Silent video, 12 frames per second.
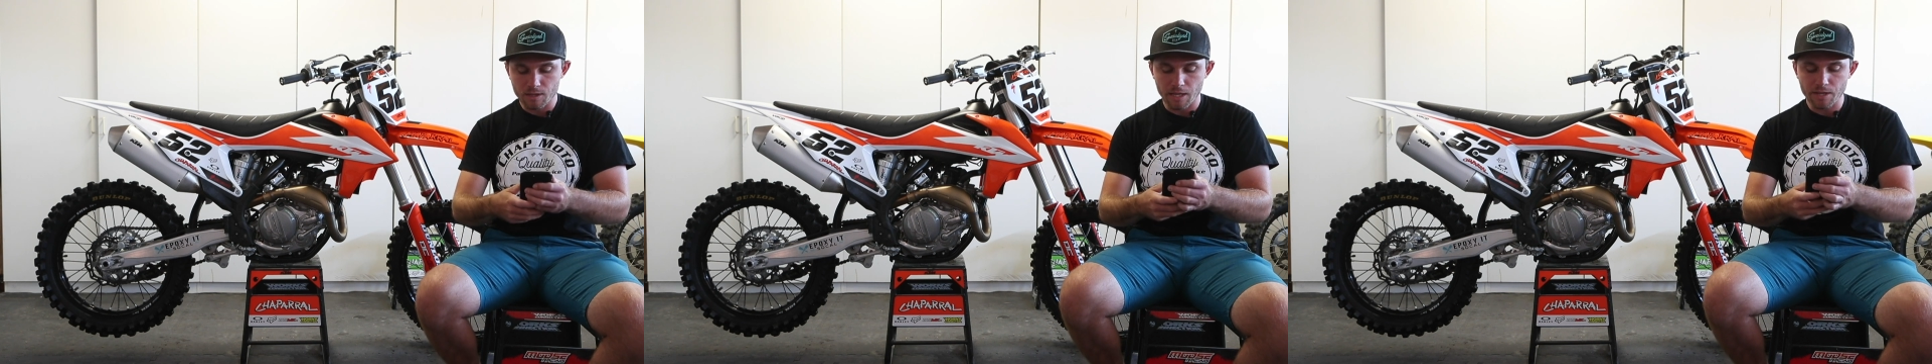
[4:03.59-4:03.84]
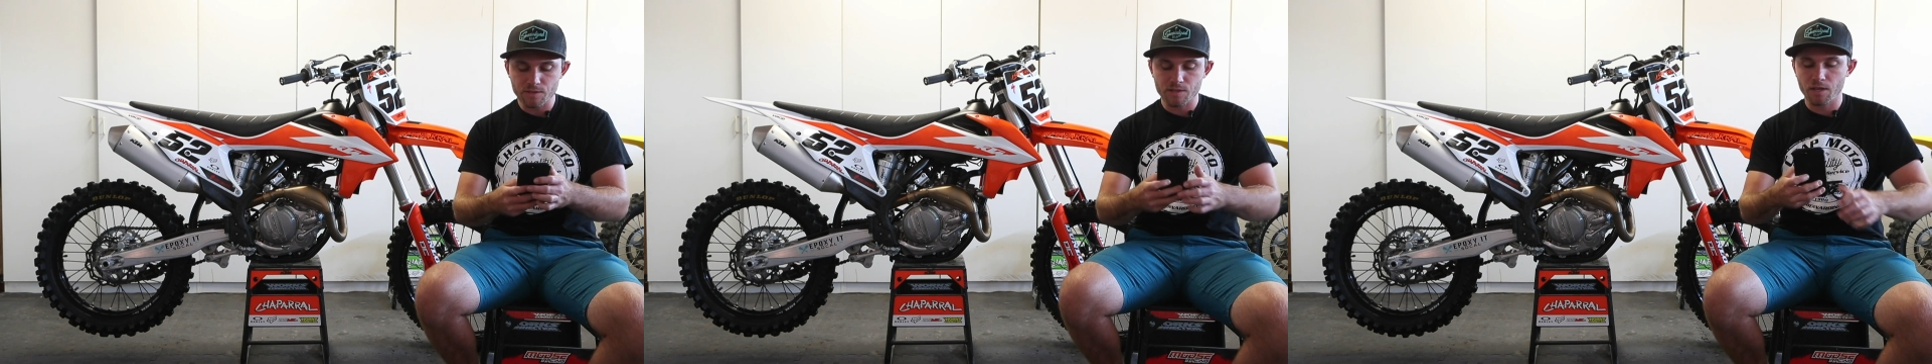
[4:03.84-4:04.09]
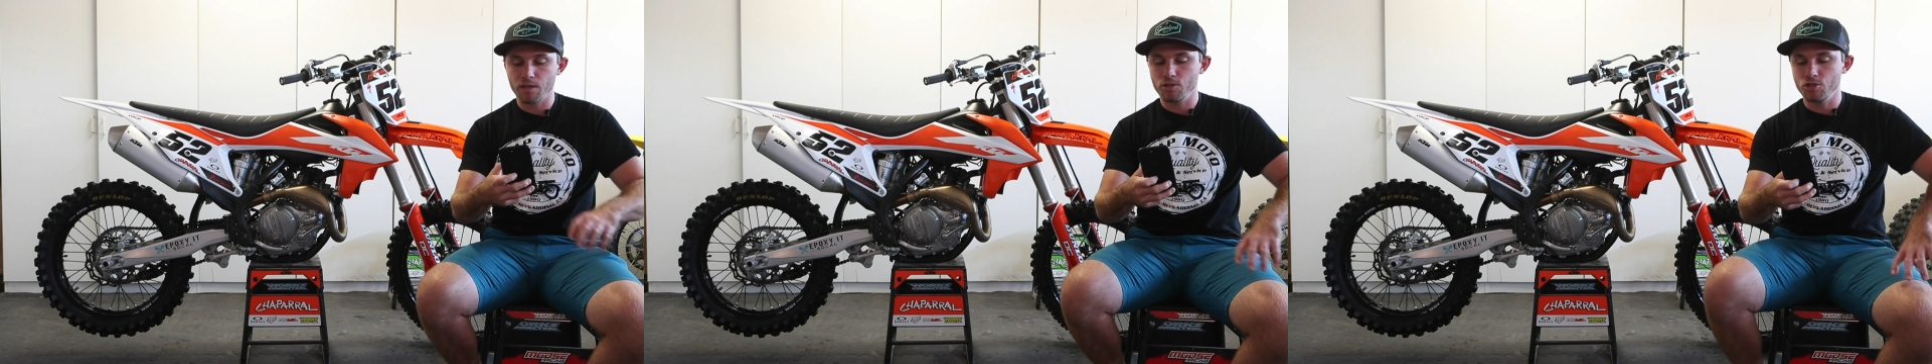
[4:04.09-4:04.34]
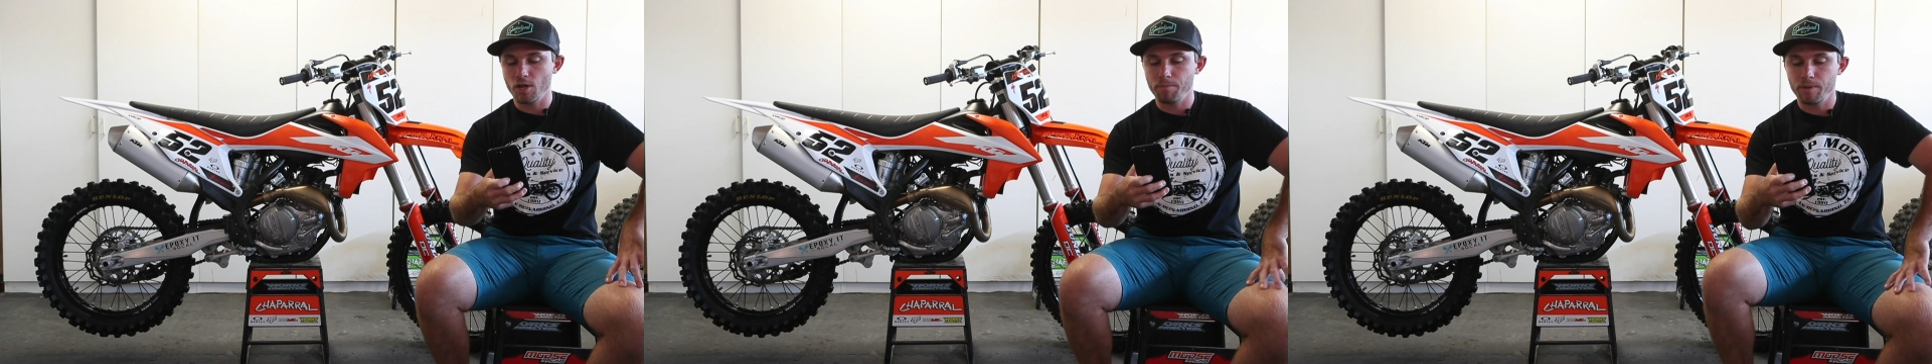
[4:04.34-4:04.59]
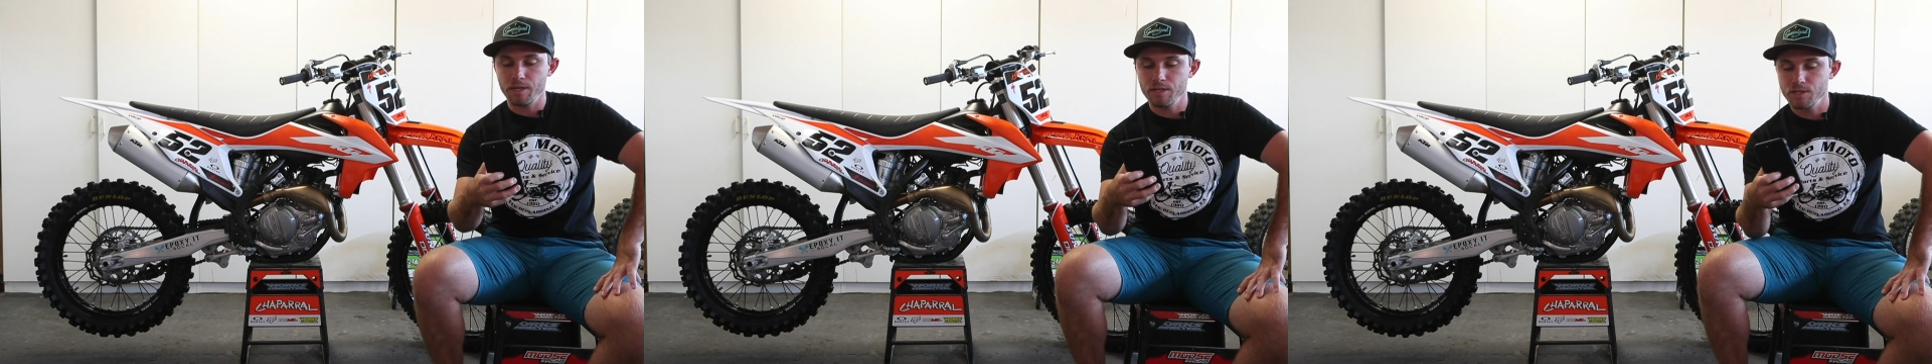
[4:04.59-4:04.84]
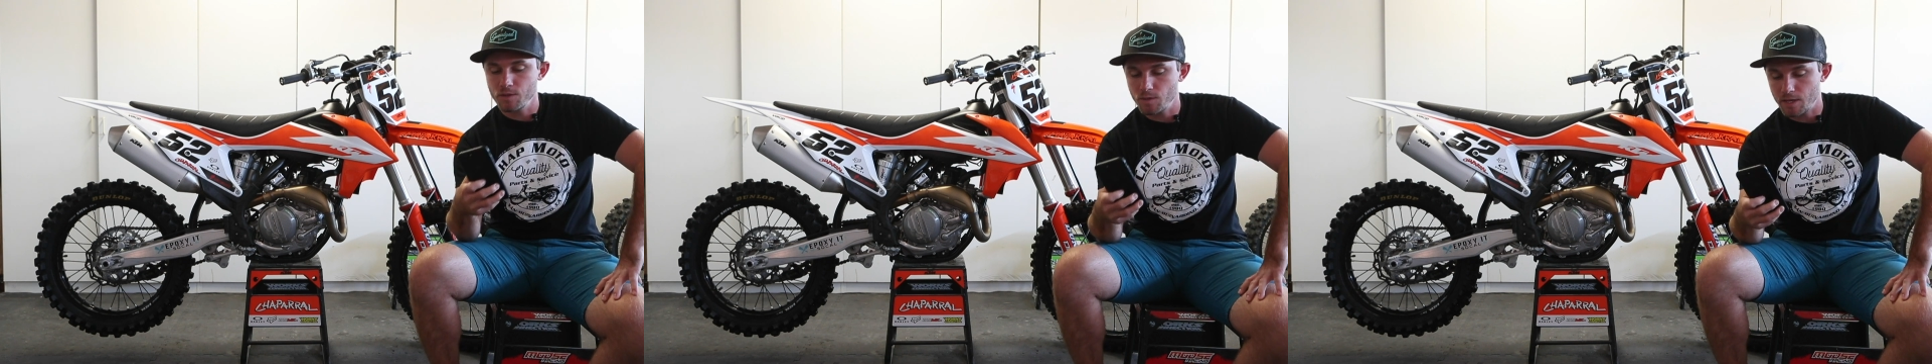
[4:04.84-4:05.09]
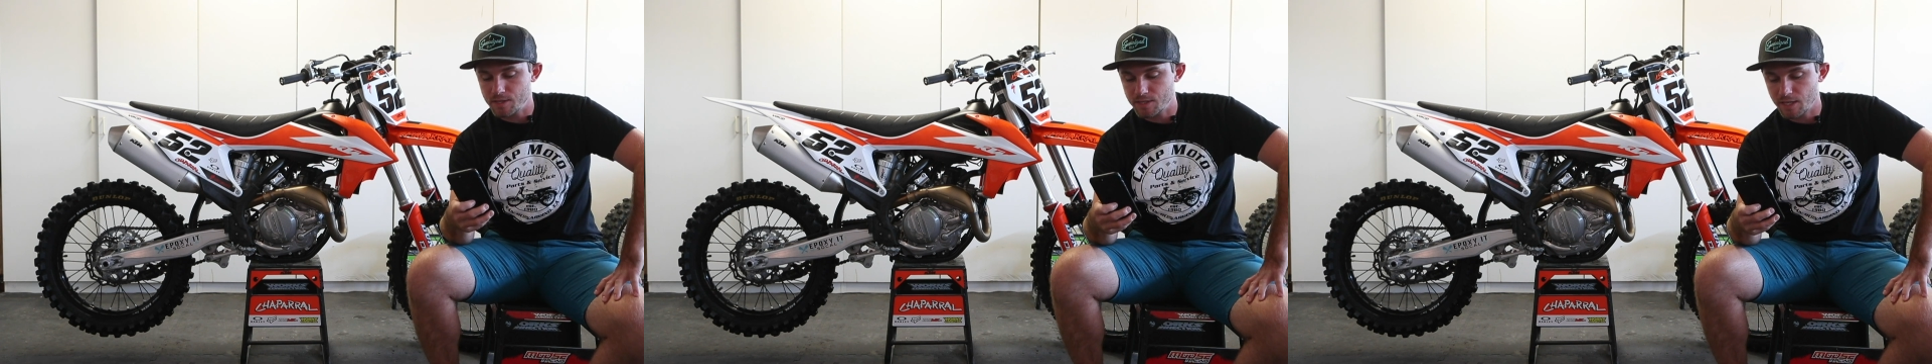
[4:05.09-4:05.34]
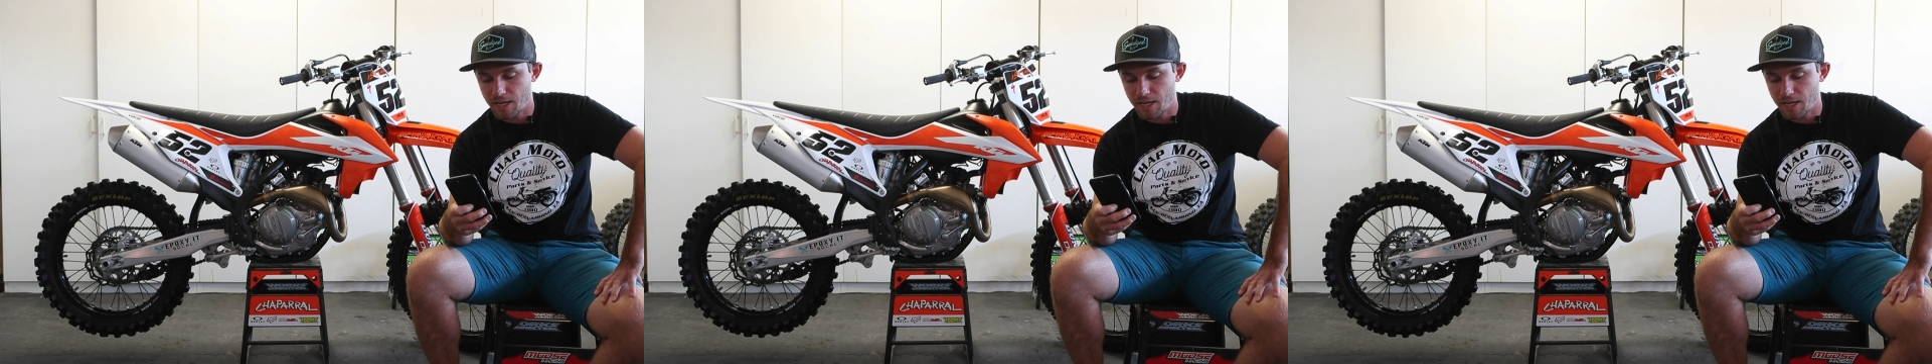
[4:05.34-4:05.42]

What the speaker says: let's jump into this.